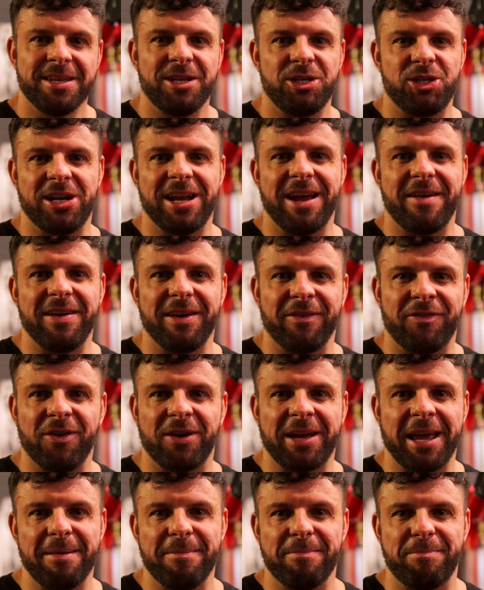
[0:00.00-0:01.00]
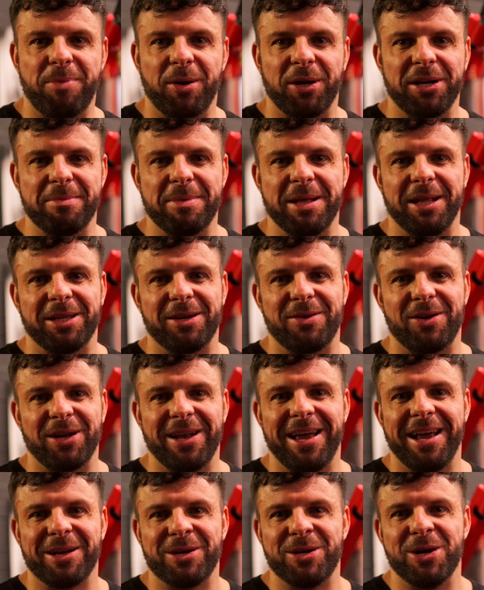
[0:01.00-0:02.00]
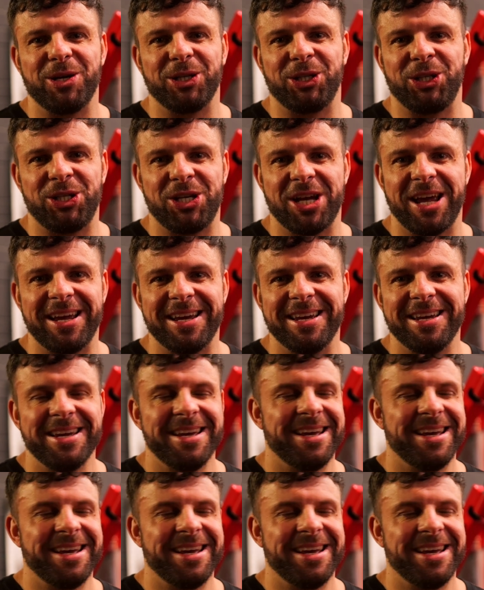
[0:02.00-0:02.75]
Generic fucking bodybuilder online coach shit.